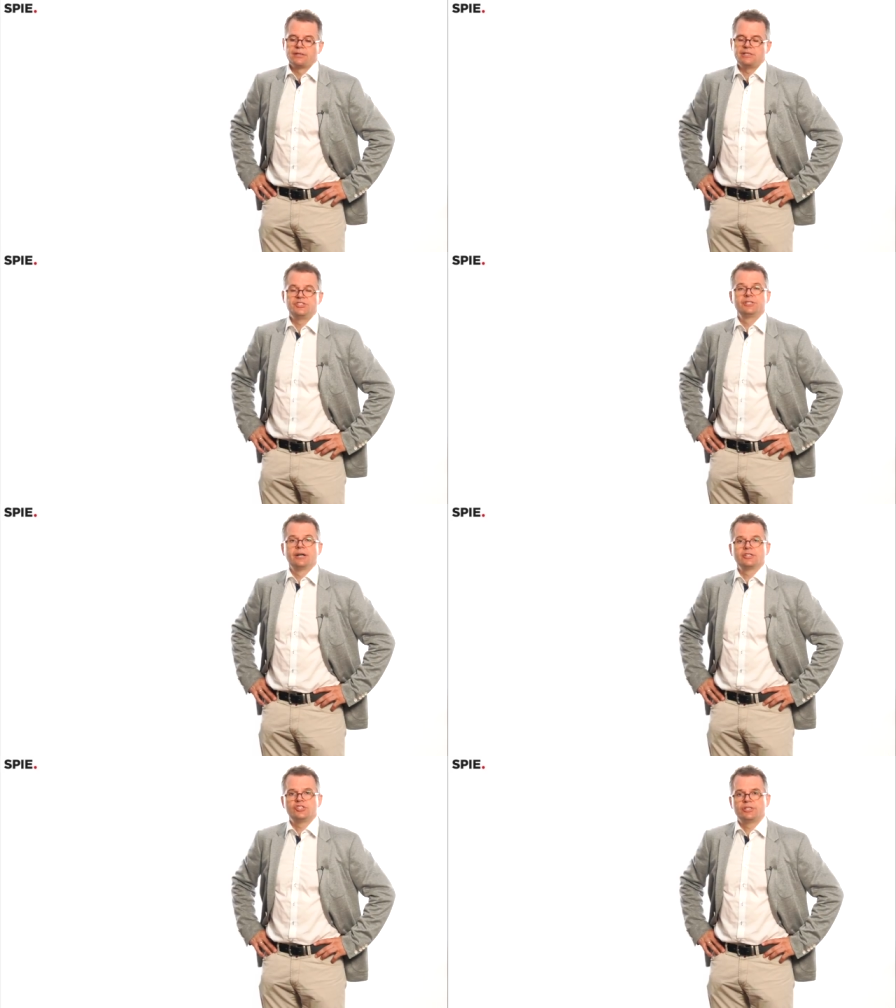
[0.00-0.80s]
is
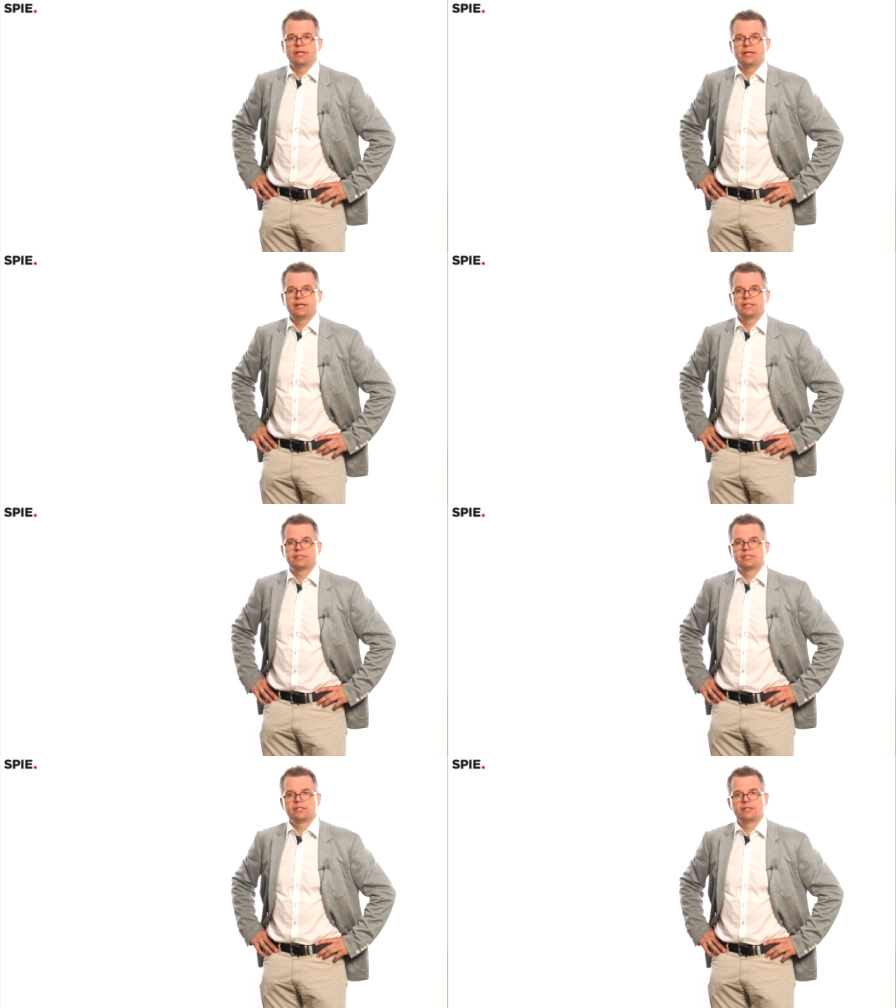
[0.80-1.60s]
such
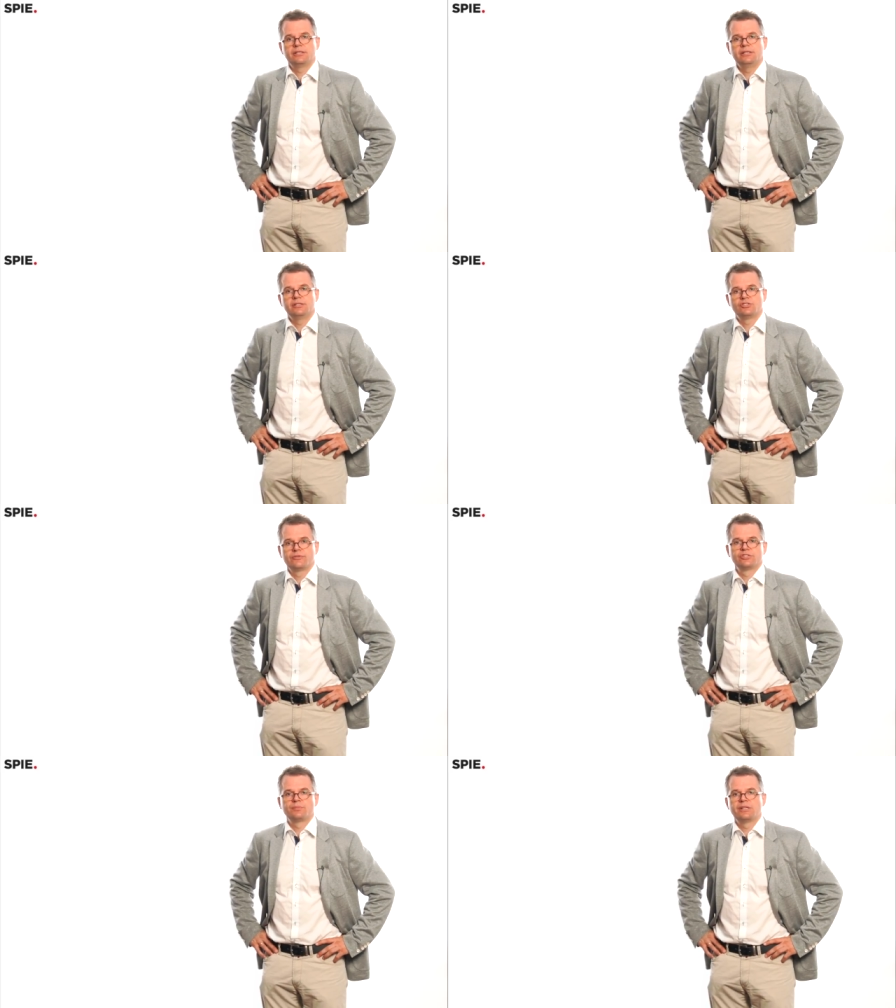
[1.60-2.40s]
that the
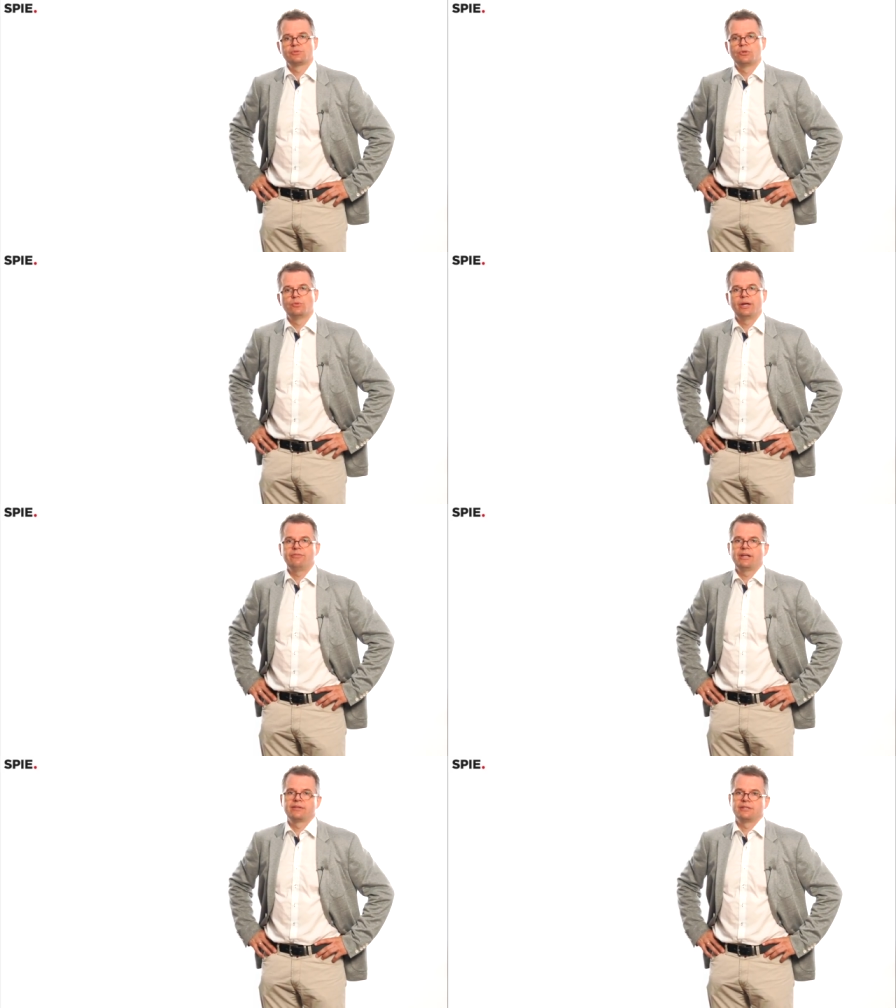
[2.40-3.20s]
surface plasmon
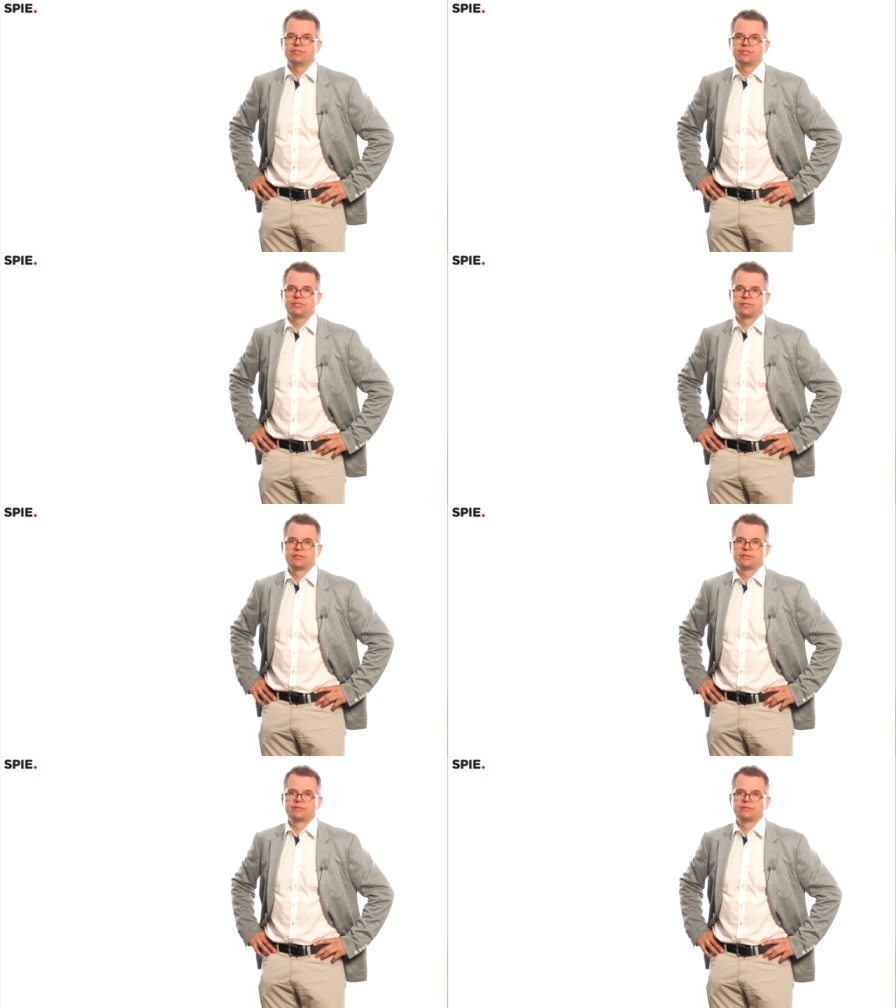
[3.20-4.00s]
wavelength is
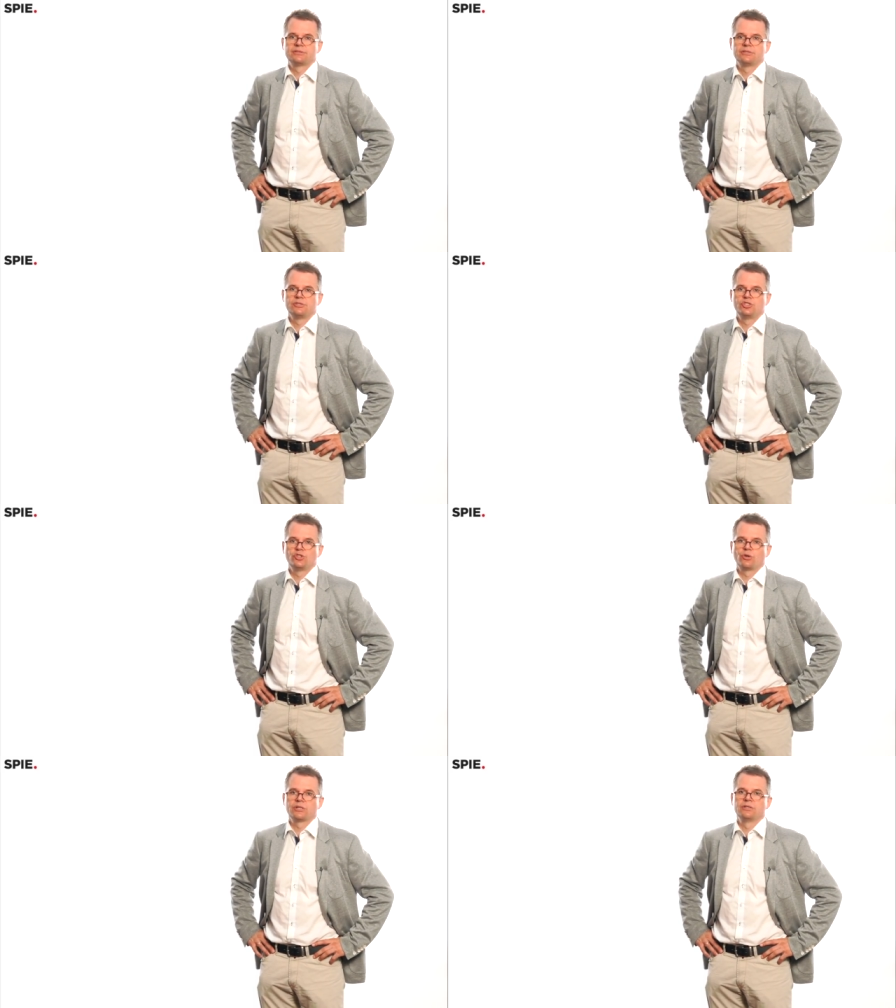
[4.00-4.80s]

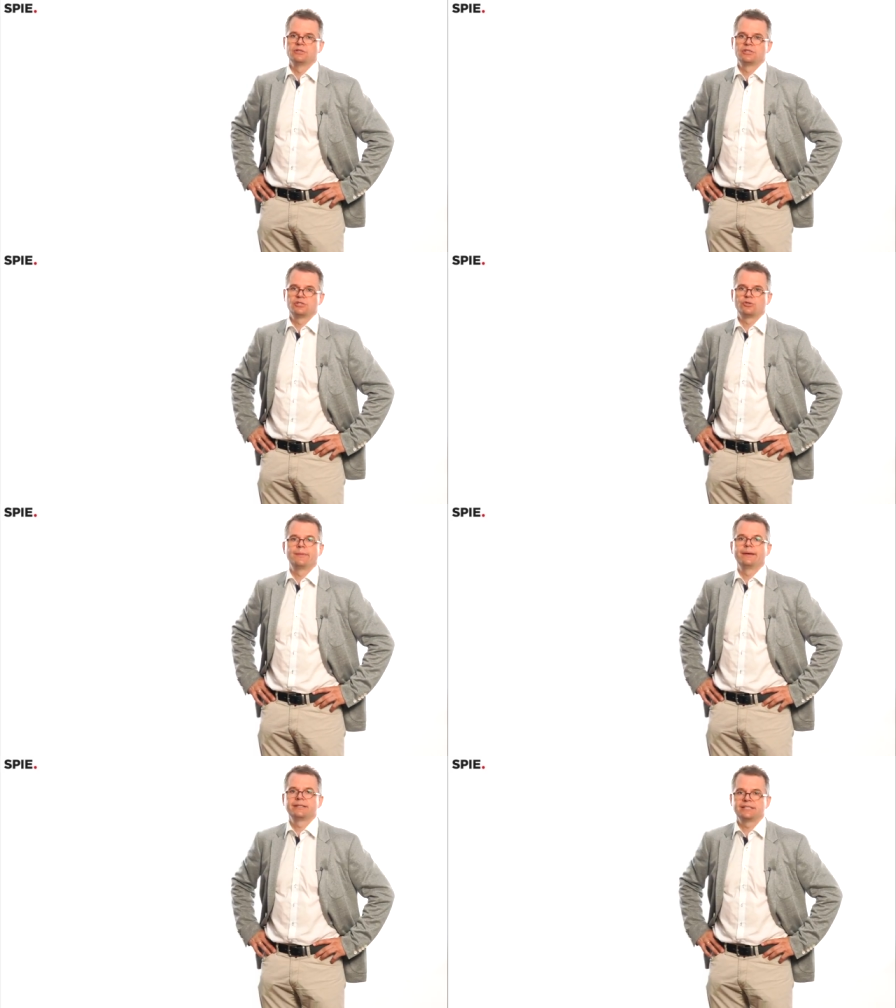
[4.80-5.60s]
shortened
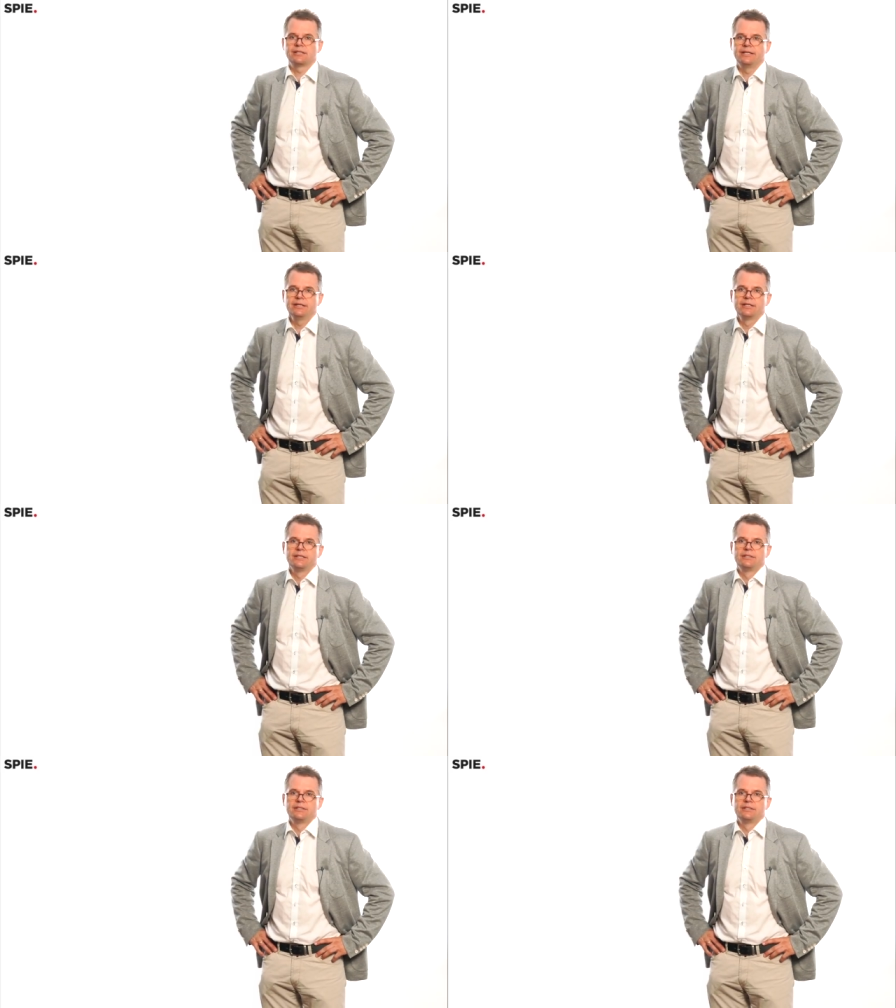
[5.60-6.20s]
dramatically.